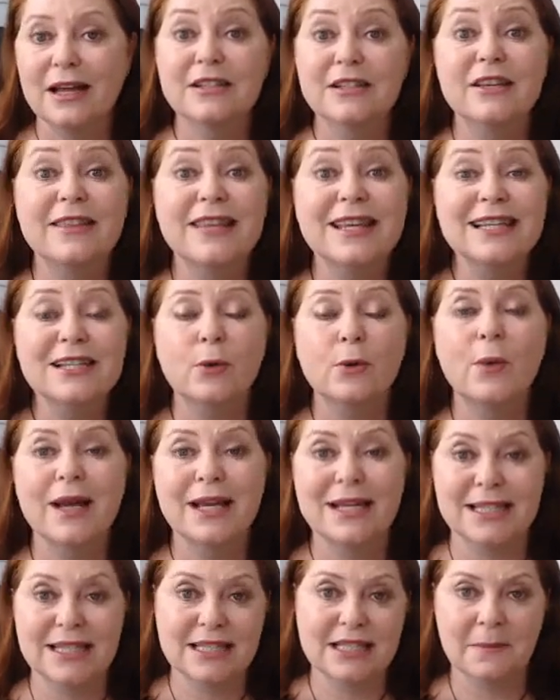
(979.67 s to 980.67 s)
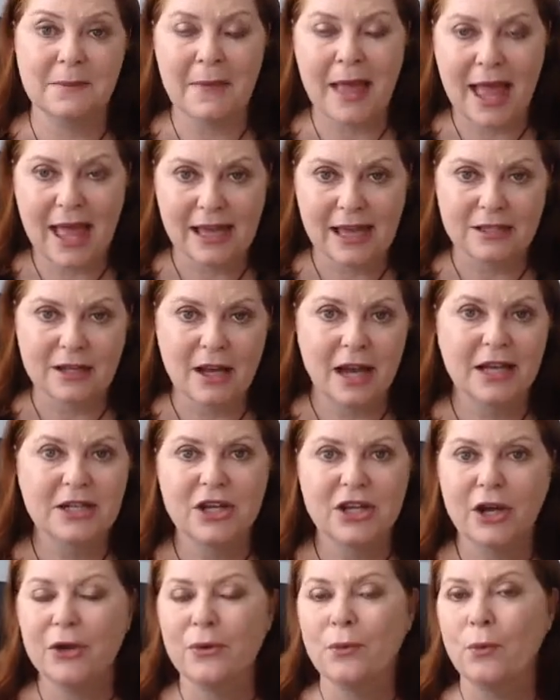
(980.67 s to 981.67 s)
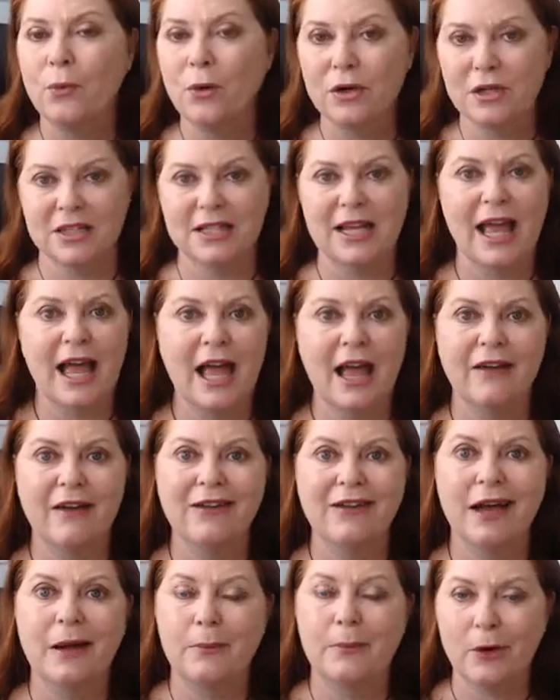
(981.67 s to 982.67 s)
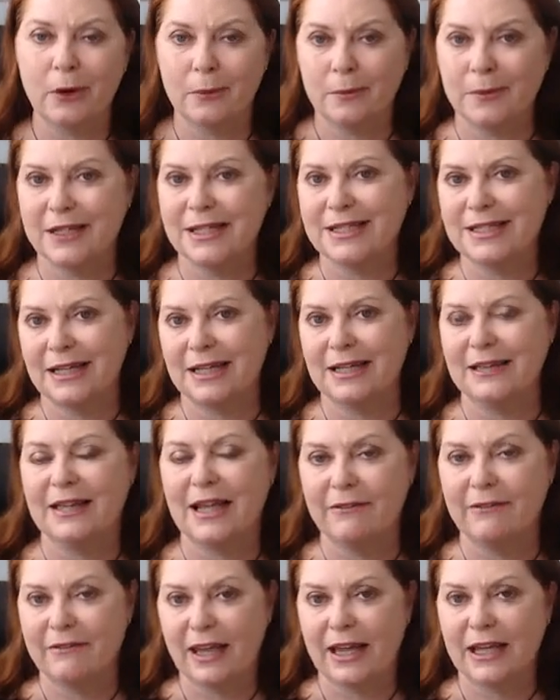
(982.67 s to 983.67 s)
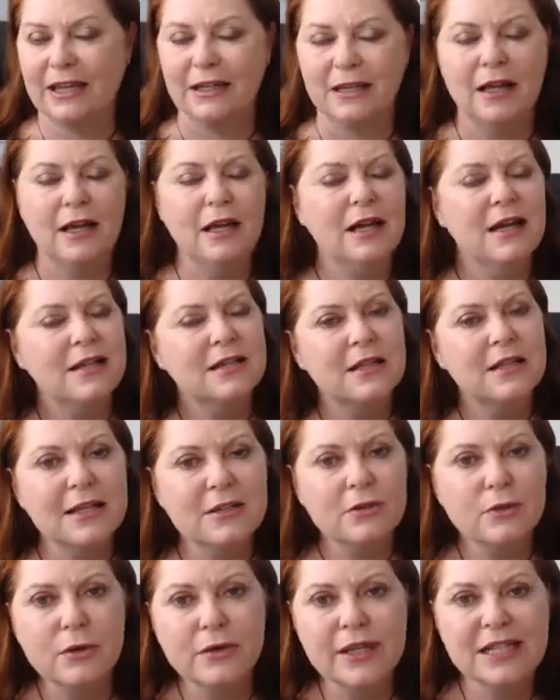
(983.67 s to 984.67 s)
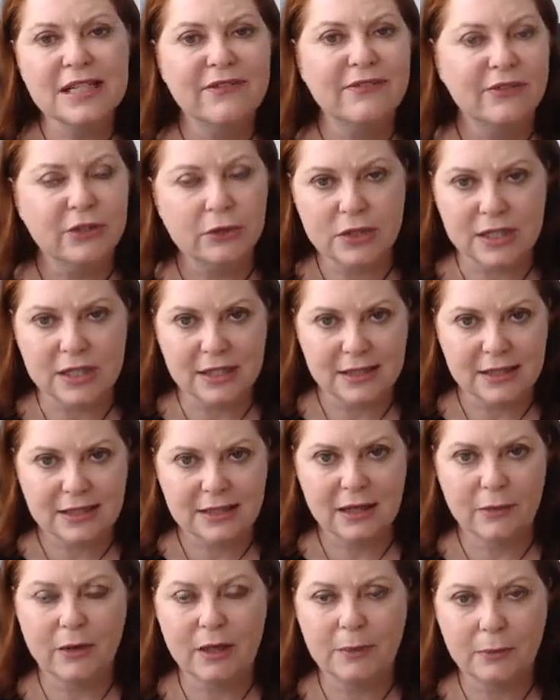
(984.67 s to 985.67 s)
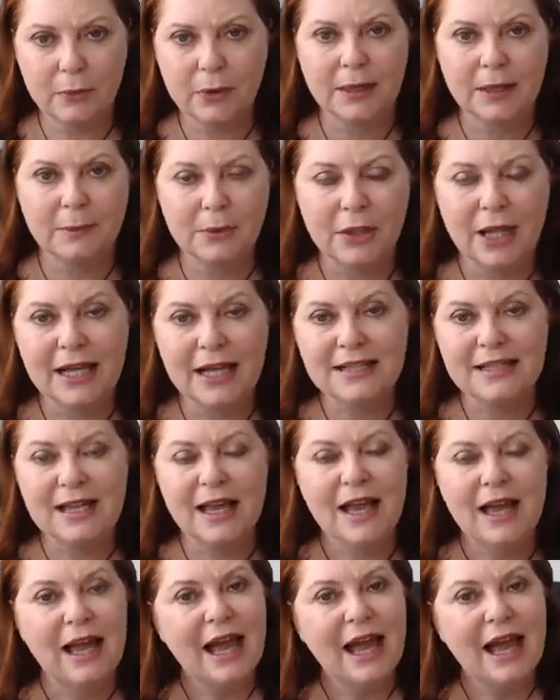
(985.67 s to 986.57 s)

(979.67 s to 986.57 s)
So there's always a demand. I don't want to have a property sitting there vacant. So there's all these filters that we put in place.